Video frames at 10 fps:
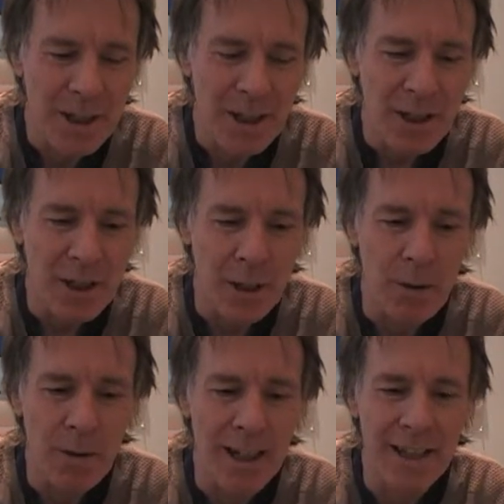
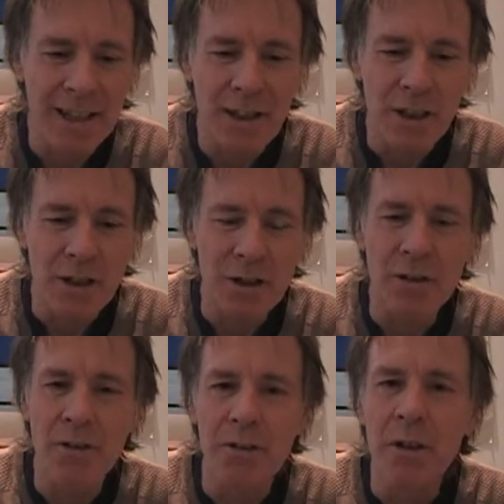So I sort
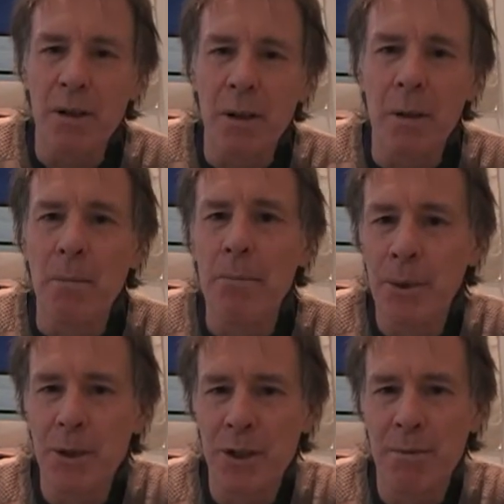of
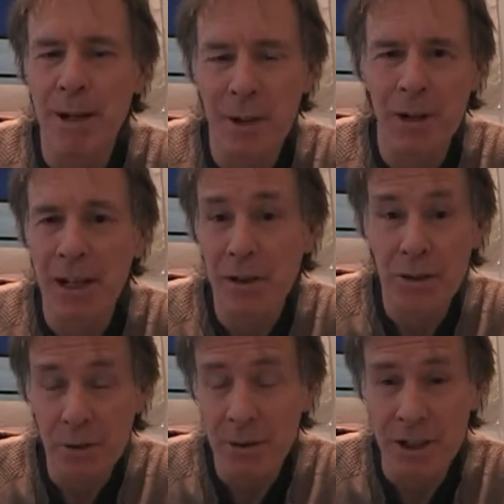pushed my way
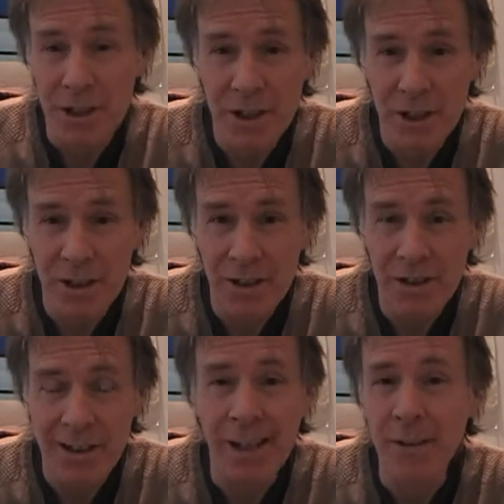through this
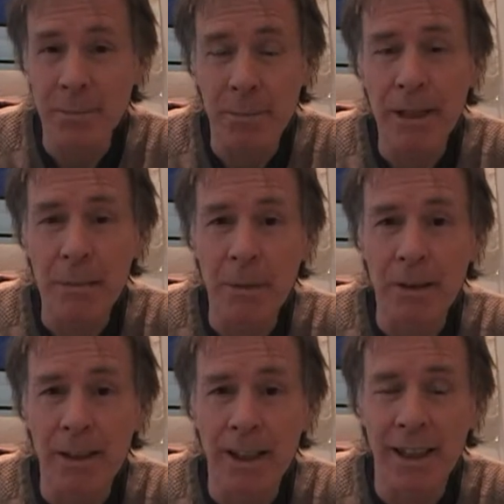crowd of
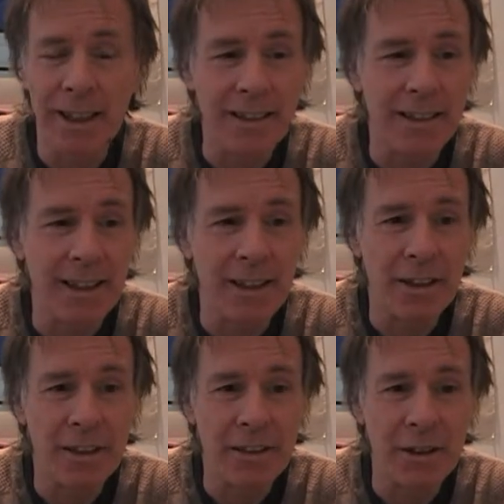people and
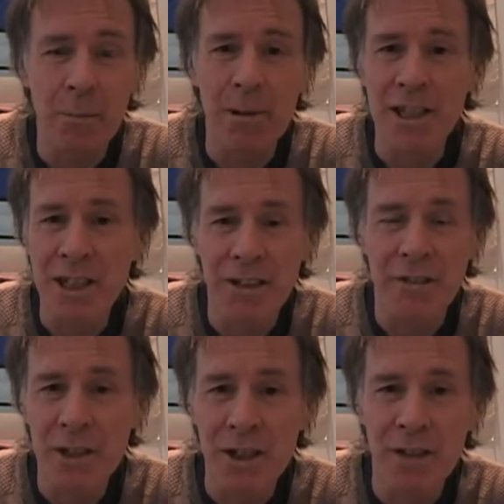got myself
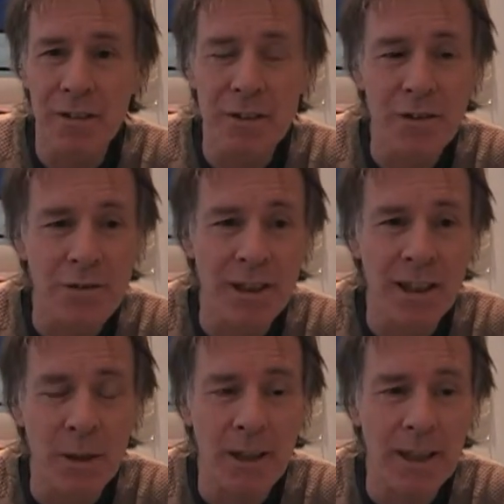served really
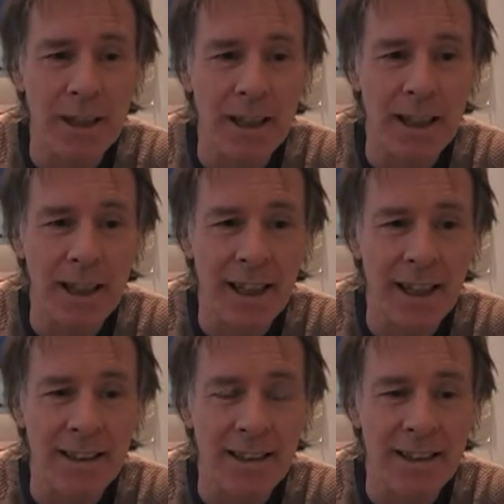quickly,
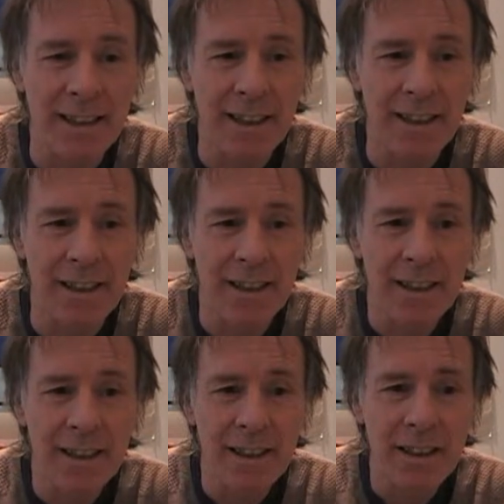and
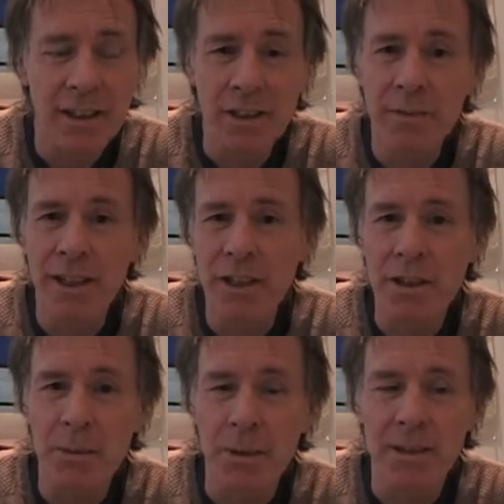got some
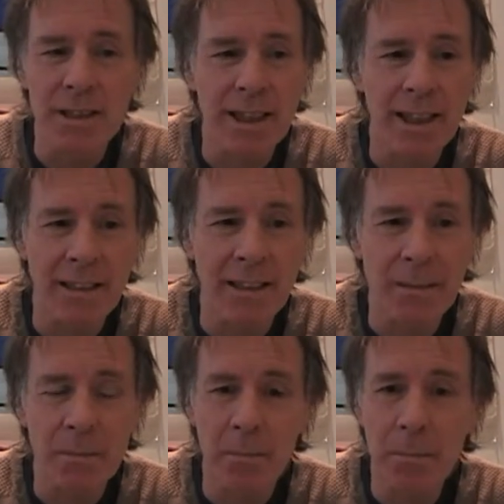vegetables and
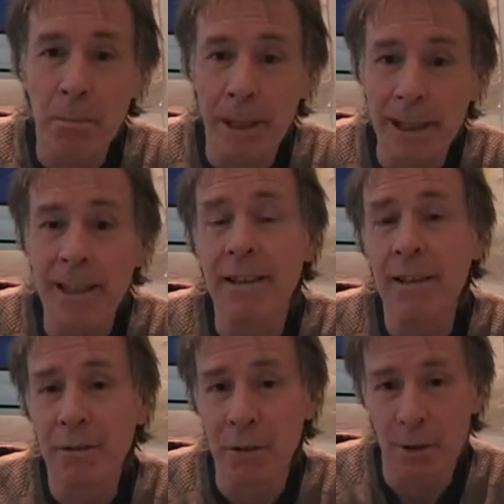paid
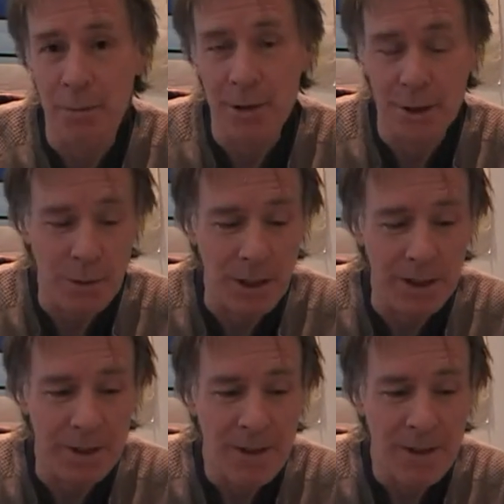for them as well,